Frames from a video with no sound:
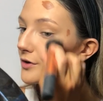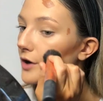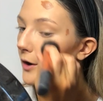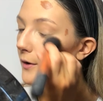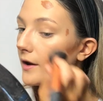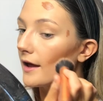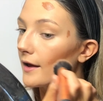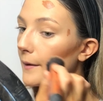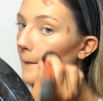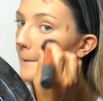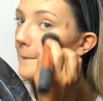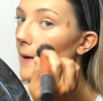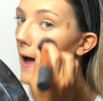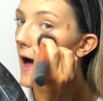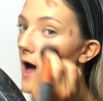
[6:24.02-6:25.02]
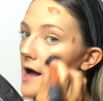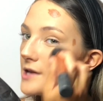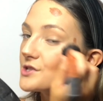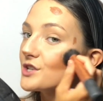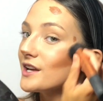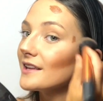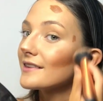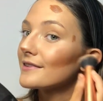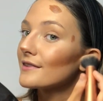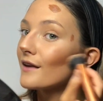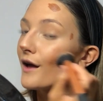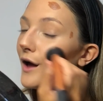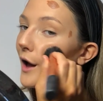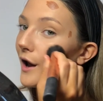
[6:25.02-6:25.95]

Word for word: I don't like purchase